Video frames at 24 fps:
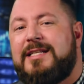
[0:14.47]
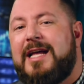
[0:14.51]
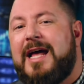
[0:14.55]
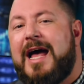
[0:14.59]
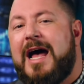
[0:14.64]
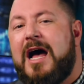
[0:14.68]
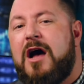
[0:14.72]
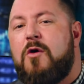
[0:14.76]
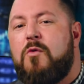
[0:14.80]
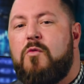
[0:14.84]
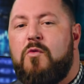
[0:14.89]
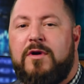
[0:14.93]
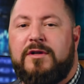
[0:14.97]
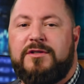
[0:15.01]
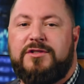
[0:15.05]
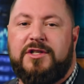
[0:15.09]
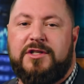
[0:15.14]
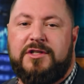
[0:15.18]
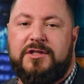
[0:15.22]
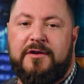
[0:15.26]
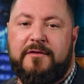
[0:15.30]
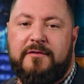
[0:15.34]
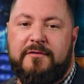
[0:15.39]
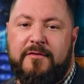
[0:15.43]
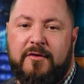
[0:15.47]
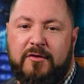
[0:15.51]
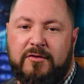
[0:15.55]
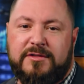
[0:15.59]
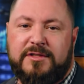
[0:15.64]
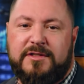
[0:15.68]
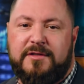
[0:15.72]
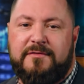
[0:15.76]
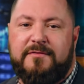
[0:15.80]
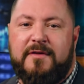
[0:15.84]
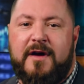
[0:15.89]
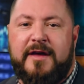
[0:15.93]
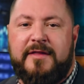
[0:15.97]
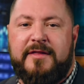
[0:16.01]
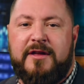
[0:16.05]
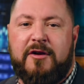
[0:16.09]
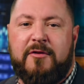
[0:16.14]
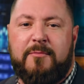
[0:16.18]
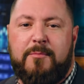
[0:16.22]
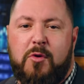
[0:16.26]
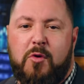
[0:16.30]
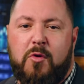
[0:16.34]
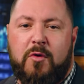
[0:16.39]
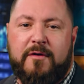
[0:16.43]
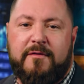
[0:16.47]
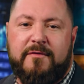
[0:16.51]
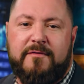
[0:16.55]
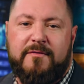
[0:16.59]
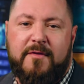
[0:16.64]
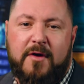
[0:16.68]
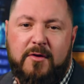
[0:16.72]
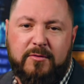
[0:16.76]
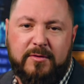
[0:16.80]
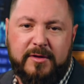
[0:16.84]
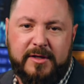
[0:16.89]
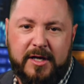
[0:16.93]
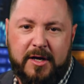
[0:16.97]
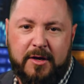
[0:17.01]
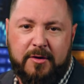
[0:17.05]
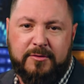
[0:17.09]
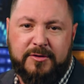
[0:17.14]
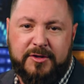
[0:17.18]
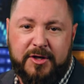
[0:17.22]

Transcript: to how one should diversify their portfolio